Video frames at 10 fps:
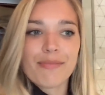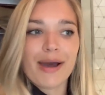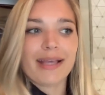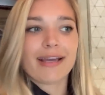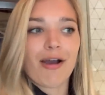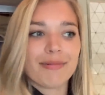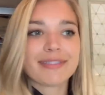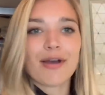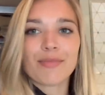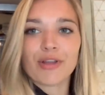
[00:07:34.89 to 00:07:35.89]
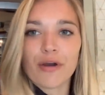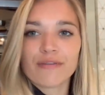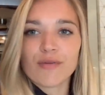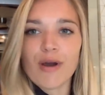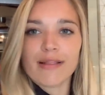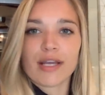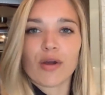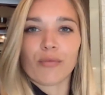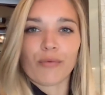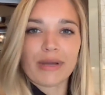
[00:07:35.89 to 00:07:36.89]
But comment down below if you want like
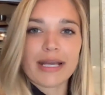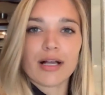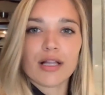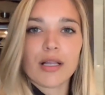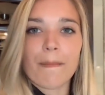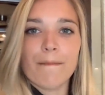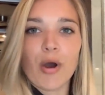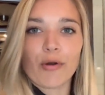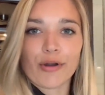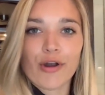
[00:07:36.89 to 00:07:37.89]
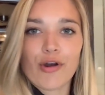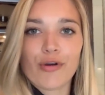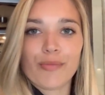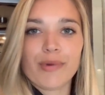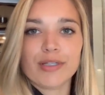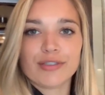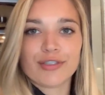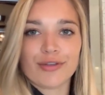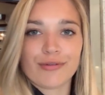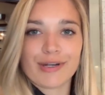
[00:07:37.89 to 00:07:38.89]
a real motorhome
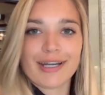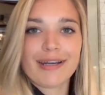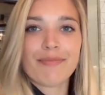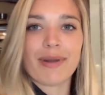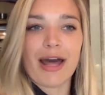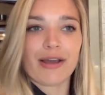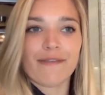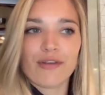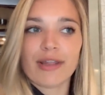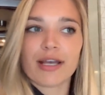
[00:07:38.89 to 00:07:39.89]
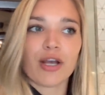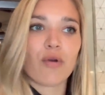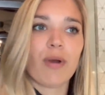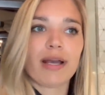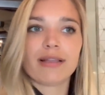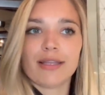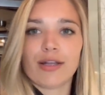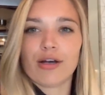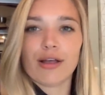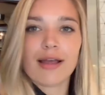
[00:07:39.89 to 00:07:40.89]
tour, but I'll give you like a quick
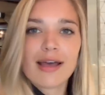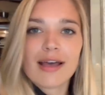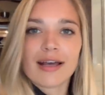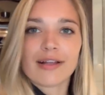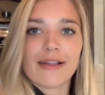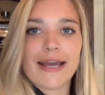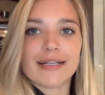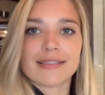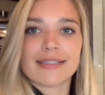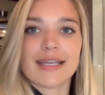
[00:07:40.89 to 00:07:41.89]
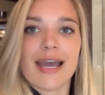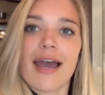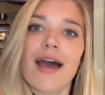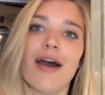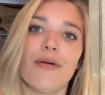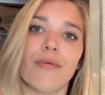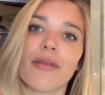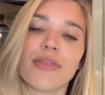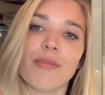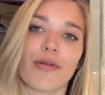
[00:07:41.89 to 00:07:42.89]
little glance at
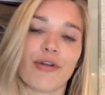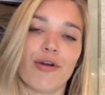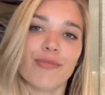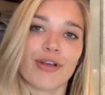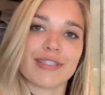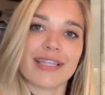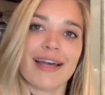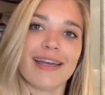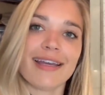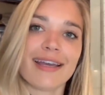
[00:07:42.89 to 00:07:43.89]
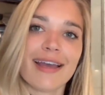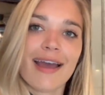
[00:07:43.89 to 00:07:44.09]
what the motorhome looks like